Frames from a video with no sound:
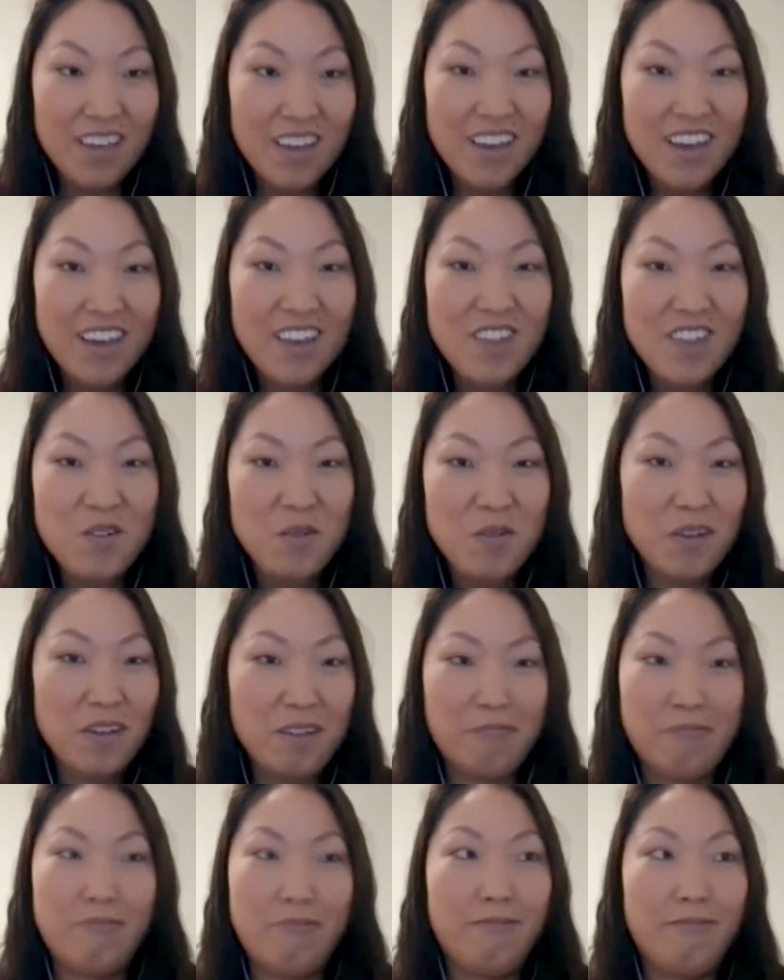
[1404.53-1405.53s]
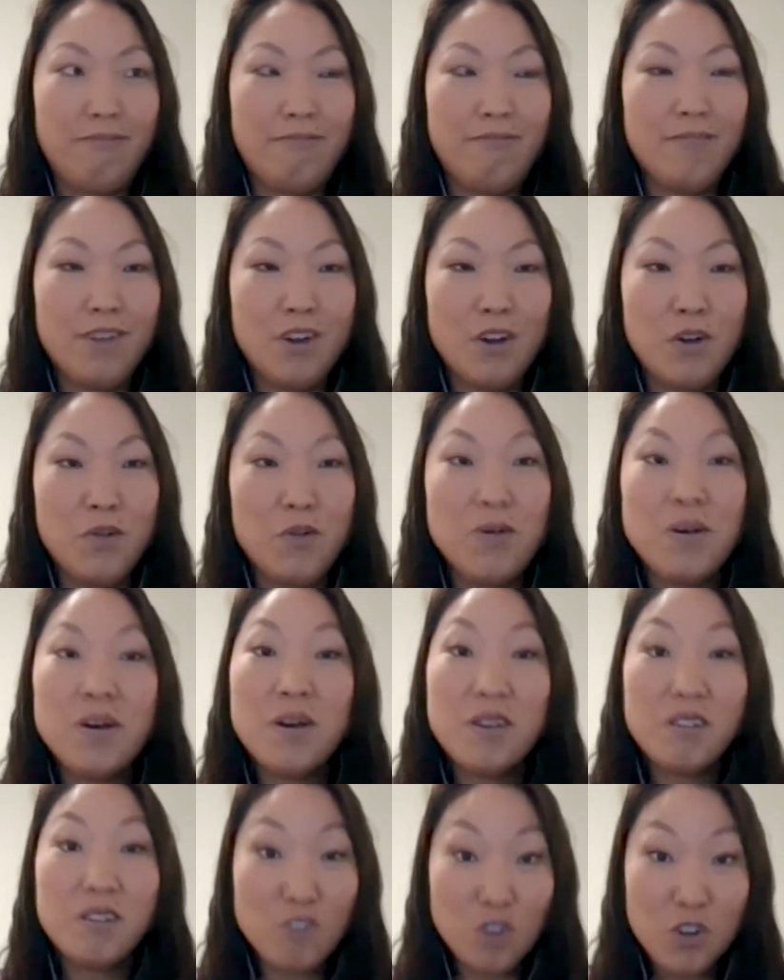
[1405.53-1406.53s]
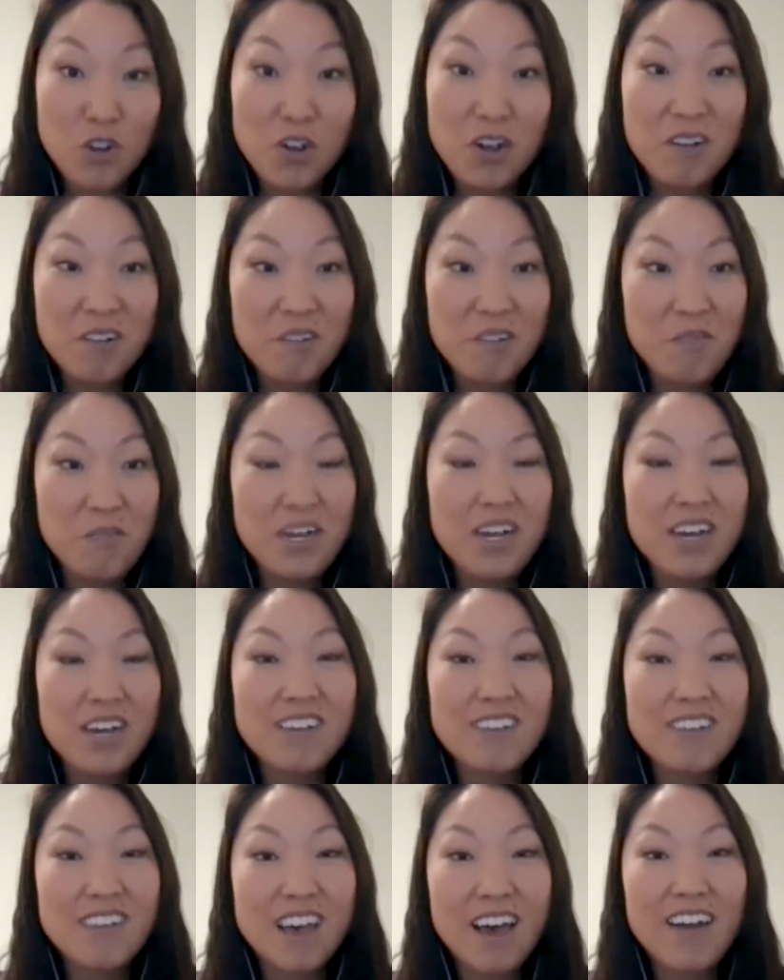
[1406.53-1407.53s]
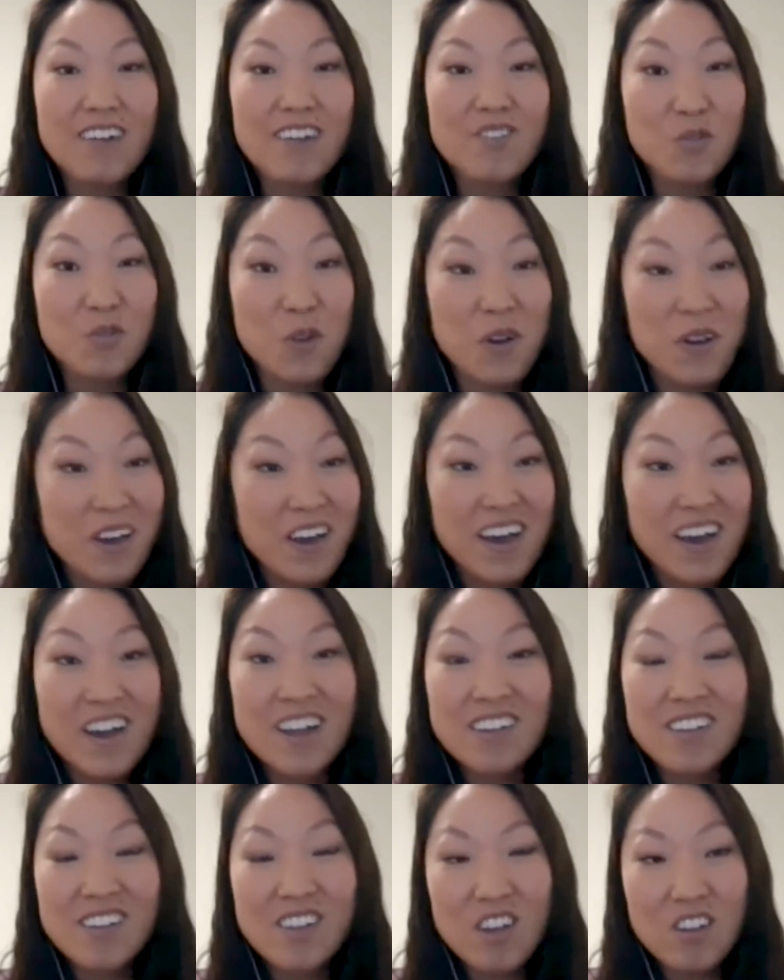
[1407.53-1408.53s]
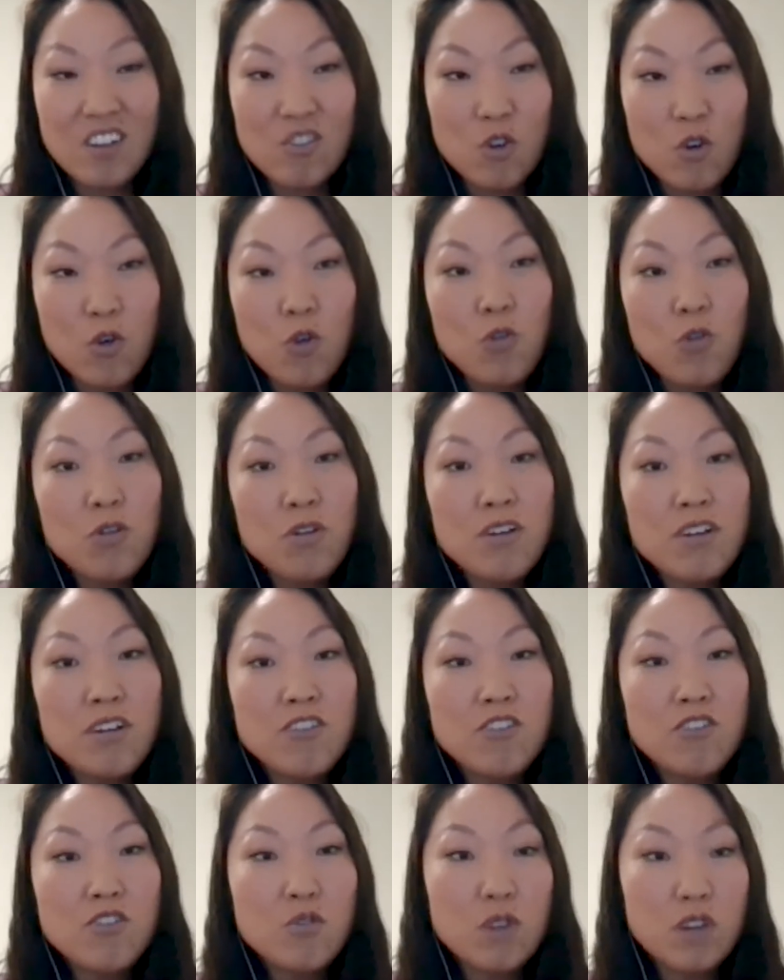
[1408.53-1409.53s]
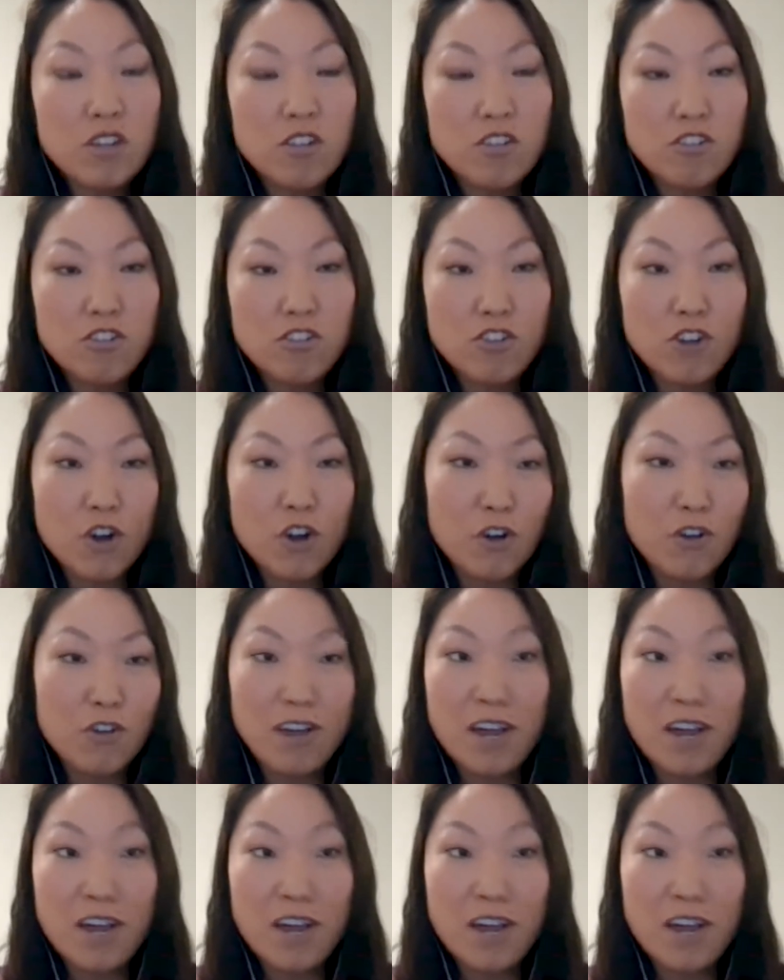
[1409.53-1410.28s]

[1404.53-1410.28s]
And they're like, no, you should, because that is as early as you can start.